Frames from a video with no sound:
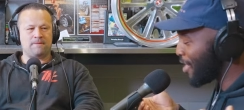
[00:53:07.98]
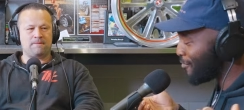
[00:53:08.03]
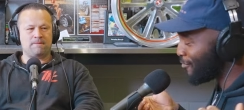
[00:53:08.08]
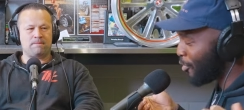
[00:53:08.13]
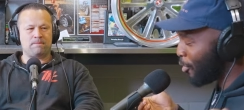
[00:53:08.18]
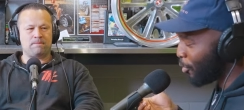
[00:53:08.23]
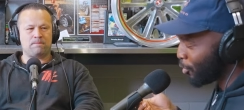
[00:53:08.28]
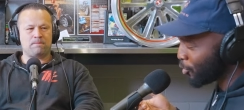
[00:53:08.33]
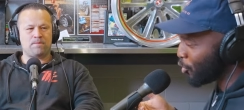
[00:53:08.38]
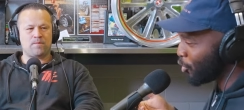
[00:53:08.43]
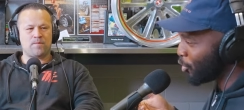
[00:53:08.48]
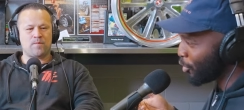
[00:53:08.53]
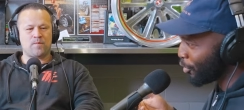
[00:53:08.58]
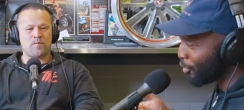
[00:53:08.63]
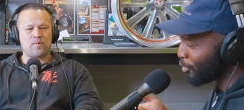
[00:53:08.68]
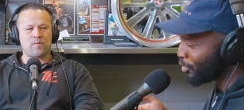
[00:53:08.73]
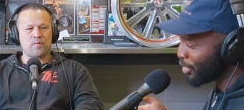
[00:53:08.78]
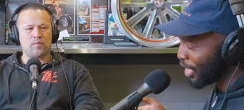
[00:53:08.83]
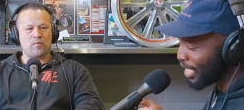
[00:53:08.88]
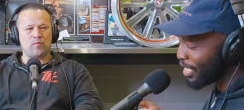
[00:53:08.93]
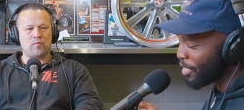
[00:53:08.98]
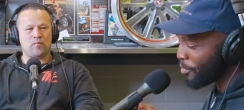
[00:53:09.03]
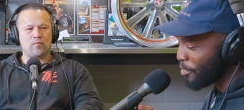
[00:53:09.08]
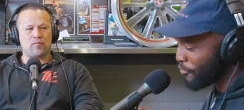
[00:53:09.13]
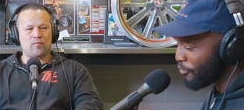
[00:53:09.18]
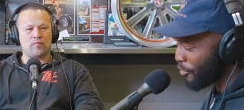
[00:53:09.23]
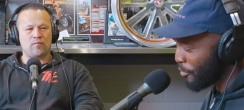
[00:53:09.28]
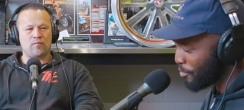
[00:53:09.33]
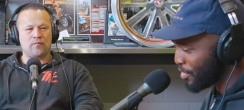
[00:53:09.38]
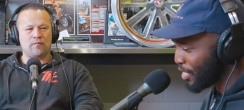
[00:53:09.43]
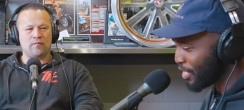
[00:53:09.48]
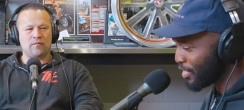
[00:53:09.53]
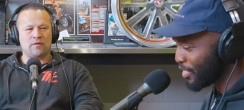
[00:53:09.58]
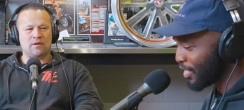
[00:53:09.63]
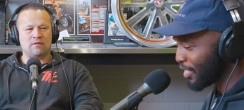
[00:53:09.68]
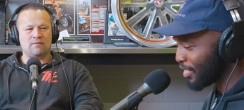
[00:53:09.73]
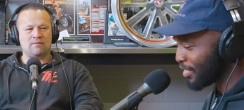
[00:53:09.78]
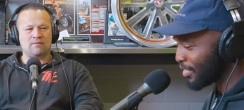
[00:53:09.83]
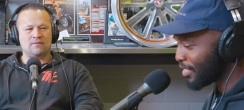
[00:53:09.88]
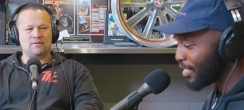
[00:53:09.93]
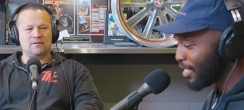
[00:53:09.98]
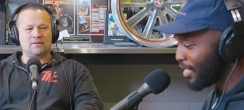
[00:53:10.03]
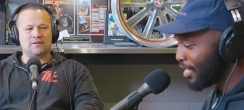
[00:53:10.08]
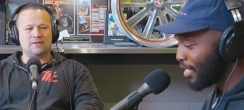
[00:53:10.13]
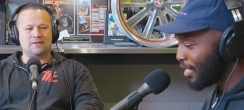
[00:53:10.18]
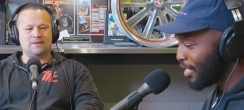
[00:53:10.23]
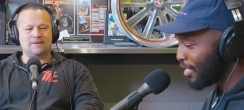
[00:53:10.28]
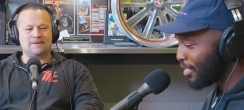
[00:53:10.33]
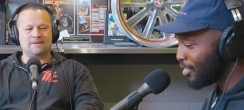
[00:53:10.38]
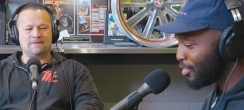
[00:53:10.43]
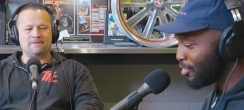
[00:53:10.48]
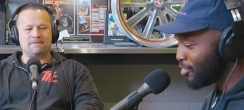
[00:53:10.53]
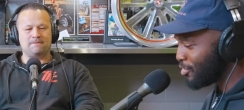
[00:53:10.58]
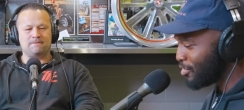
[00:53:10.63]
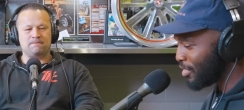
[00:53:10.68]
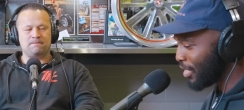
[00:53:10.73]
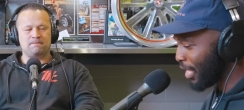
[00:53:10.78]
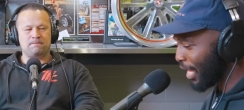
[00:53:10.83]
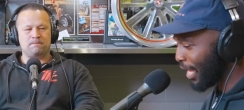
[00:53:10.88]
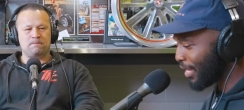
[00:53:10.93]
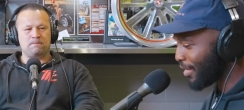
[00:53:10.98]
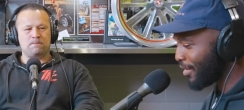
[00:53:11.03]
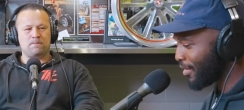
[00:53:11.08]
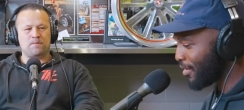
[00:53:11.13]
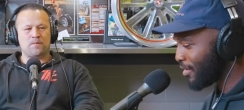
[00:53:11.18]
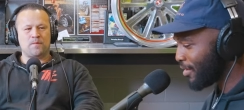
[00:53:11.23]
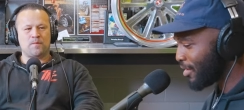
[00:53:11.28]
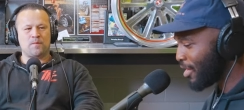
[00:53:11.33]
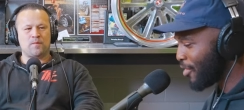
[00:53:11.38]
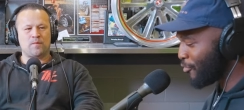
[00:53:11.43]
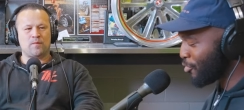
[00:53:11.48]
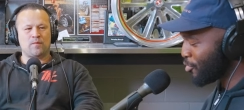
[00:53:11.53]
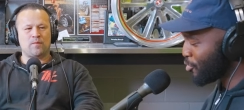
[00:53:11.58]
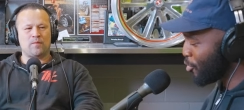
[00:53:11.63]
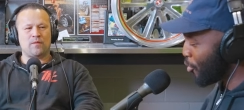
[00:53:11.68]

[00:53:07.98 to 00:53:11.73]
Speaker 1: i've also learned taken away from this is like even